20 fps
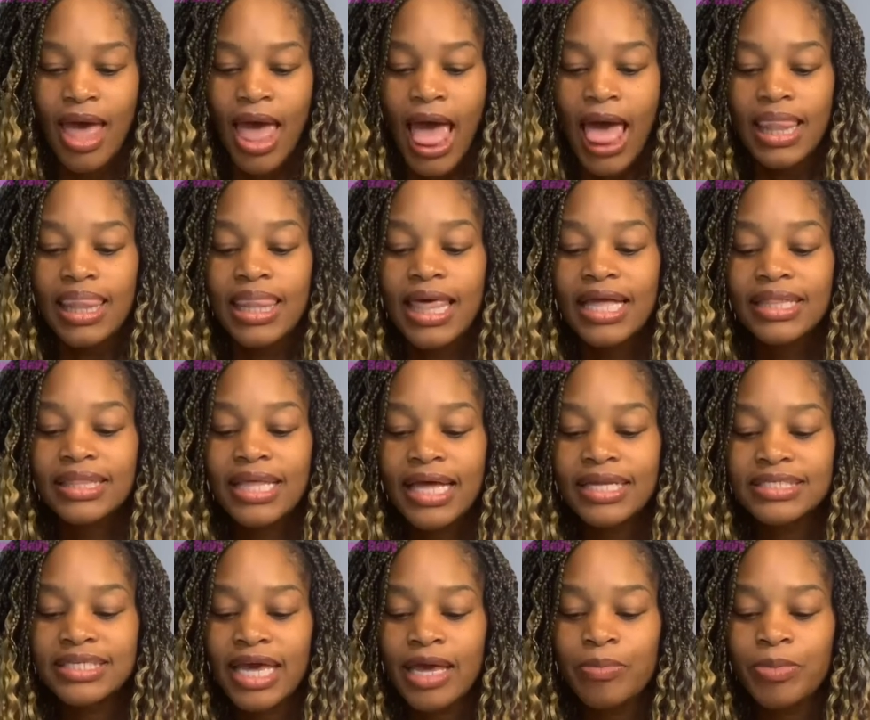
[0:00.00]
Let
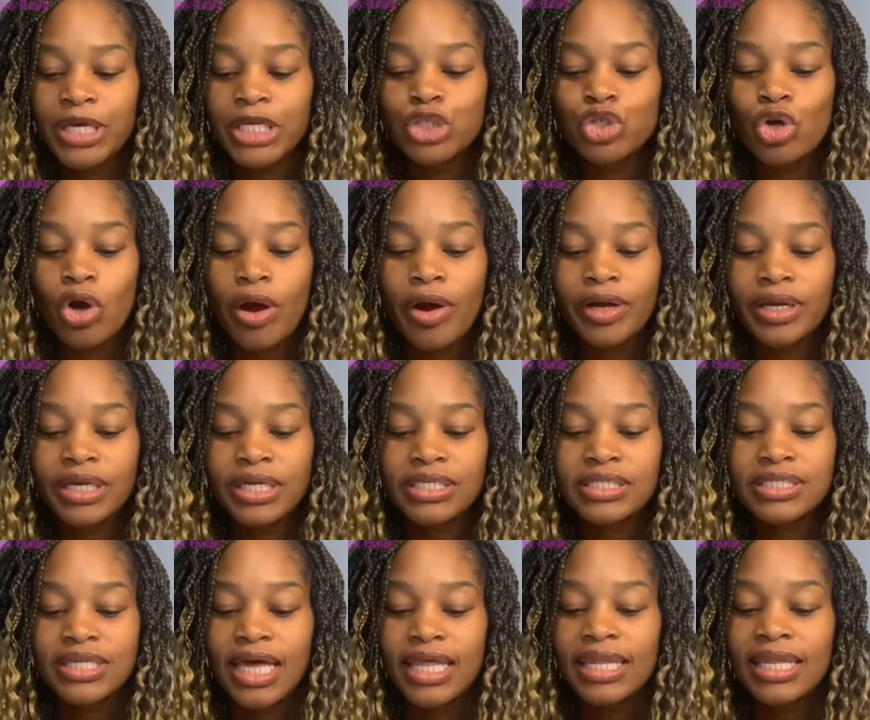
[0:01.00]
that day be
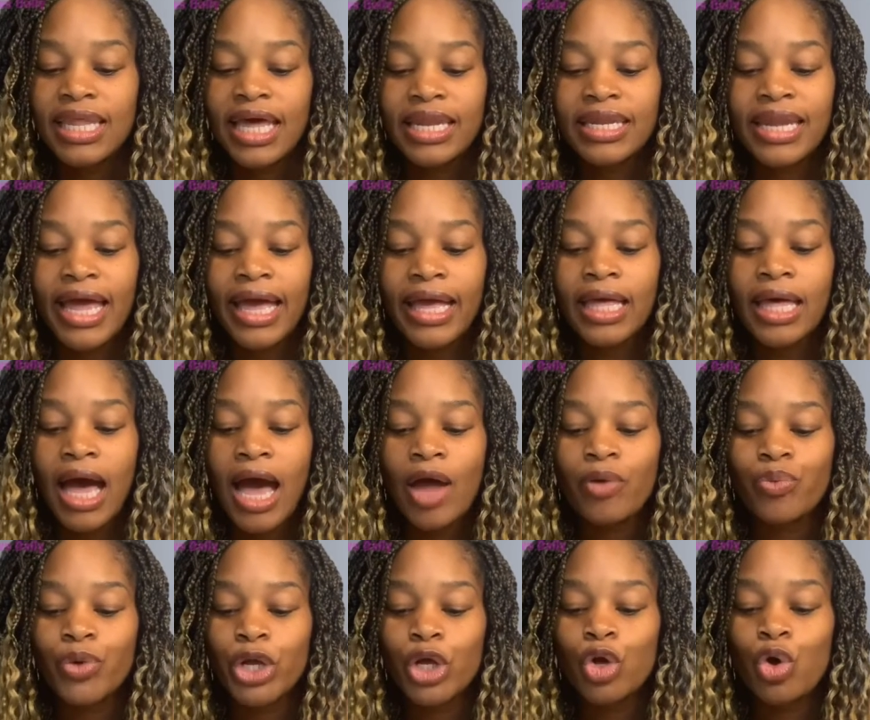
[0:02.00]
darkness, let not
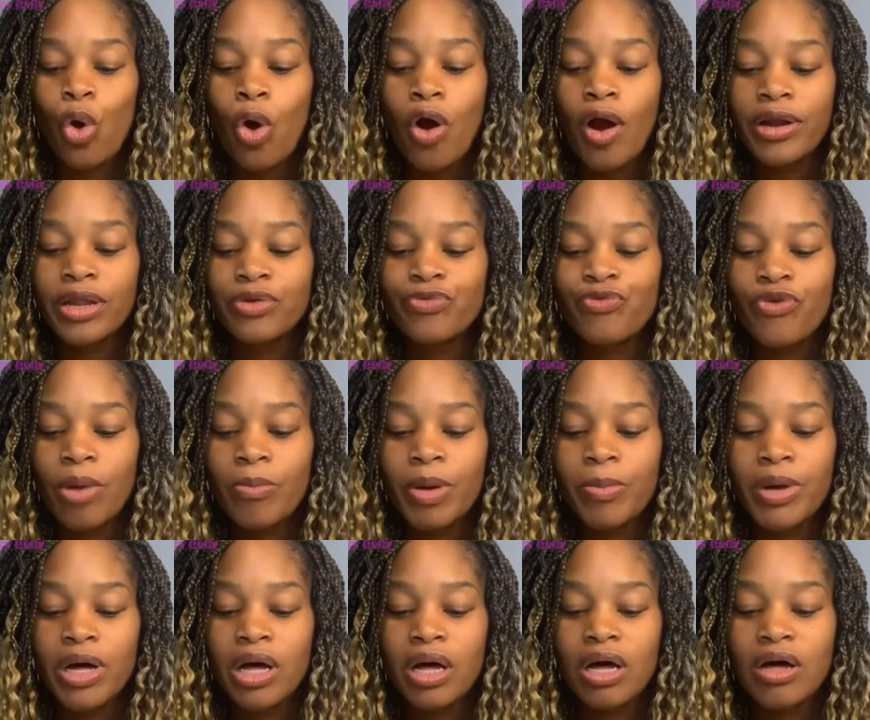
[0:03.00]
God regard it from
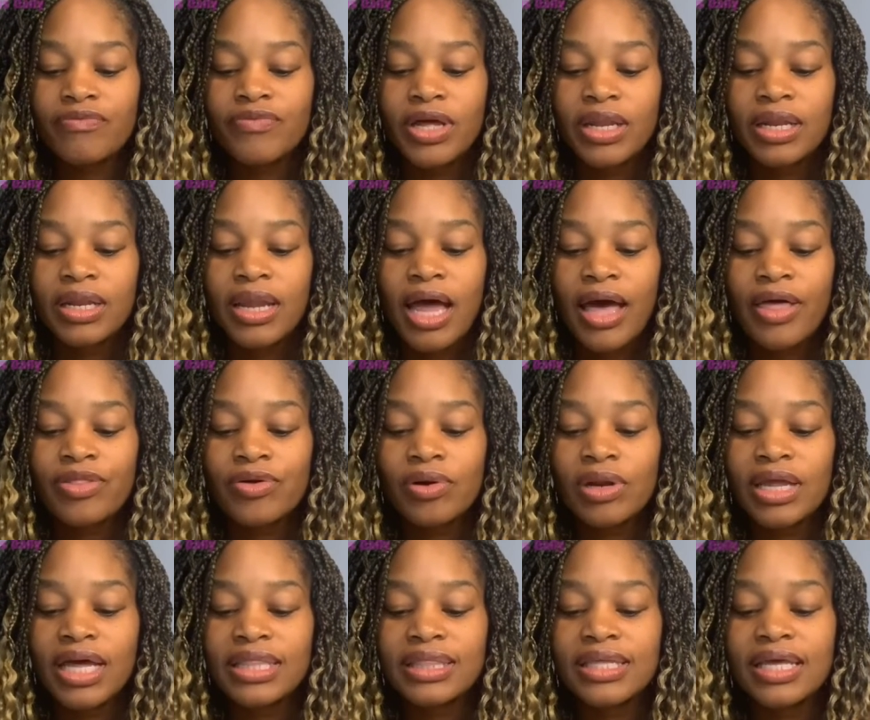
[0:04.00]
above, neither
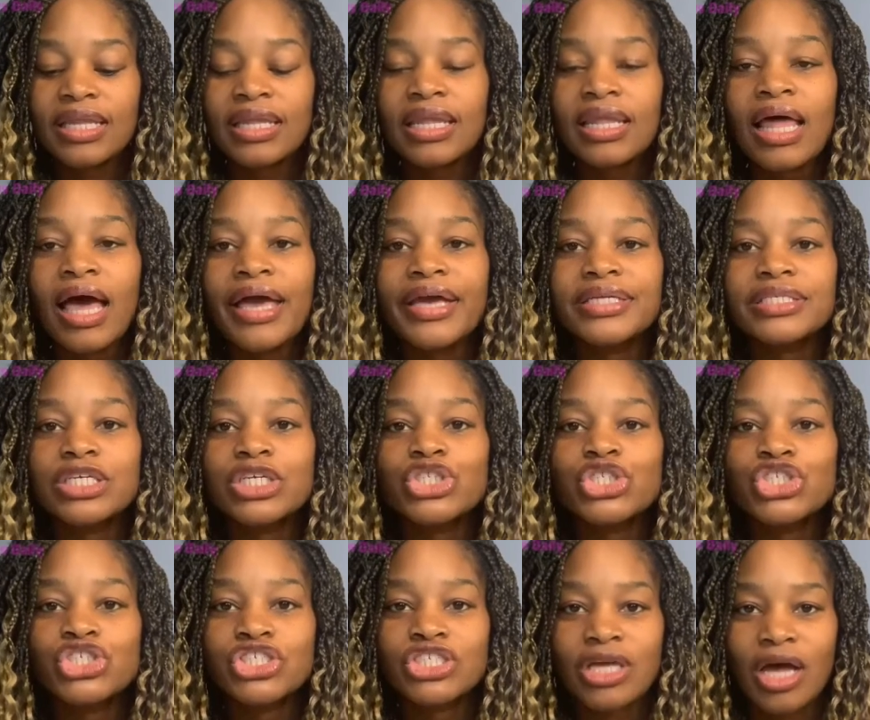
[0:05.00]
let the light
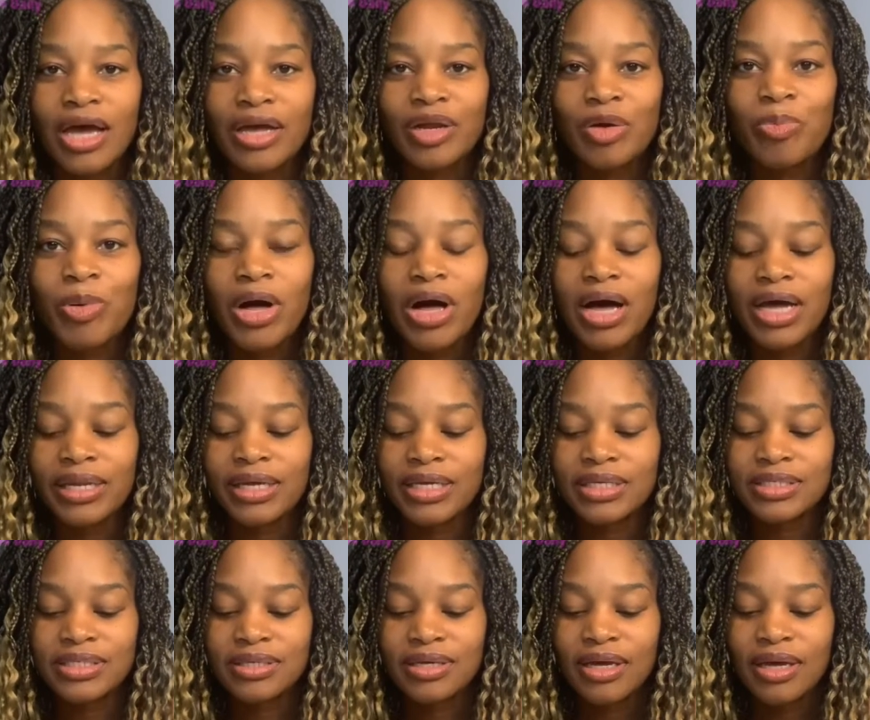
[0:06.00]
shine upon it.